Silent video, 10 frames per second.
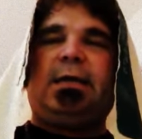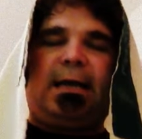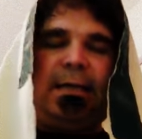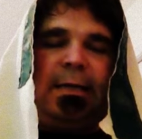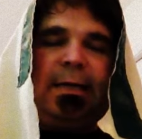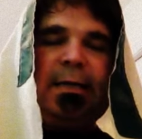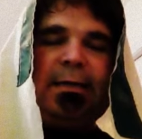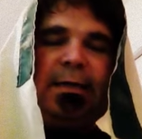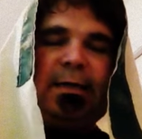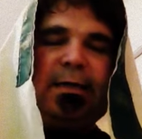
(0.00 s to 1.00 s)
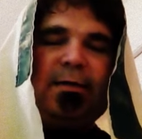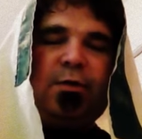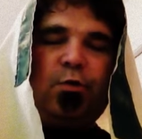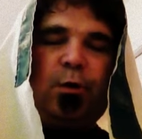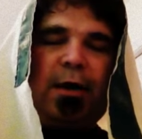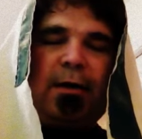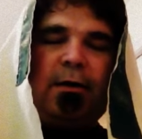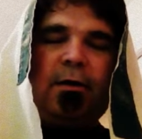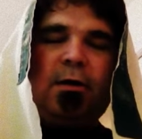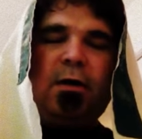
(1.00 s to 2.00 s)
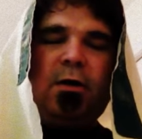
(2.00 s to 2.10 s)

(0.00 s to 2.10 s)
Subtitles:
and in a greater